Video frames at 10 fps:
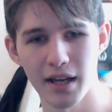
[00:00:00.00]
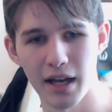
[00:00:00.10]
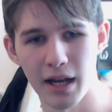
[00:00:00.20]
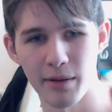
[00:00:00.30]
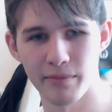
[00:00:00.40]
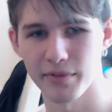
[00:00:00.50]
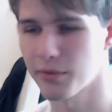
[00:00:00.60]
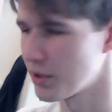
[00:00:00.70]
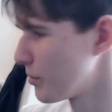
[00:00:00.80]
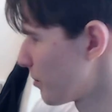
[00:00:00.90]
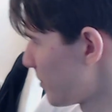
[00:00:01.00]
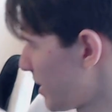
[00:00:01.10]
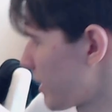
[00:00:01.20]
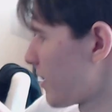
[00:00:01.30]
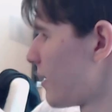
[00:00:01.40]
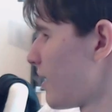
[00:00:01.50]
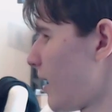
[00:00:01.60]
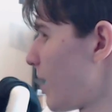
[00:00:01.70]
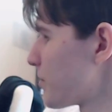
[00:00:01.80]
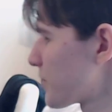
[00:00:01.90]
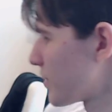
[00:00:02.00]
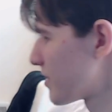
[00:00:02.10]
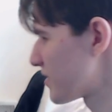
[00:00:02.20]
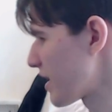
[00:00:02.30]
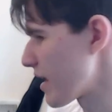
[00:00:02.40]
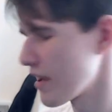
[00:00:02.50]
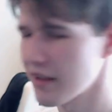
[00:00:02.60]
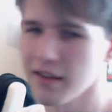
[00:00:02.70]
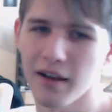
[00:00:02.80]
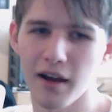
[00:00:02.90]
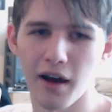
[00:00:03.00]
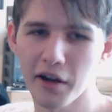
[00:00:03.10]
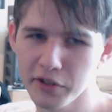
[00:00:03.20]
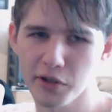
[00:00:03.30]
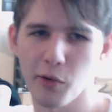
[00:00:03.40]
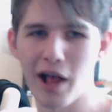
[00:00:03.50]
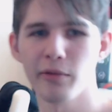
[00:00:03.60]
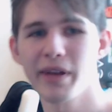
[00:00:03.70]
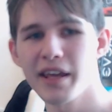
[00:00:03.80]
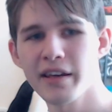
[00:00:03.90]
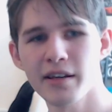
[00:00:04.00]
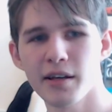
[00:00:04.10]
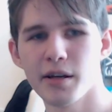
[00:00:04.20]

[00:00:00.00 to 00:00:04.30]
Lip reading: well, like, I'm just gonna say underwhelming,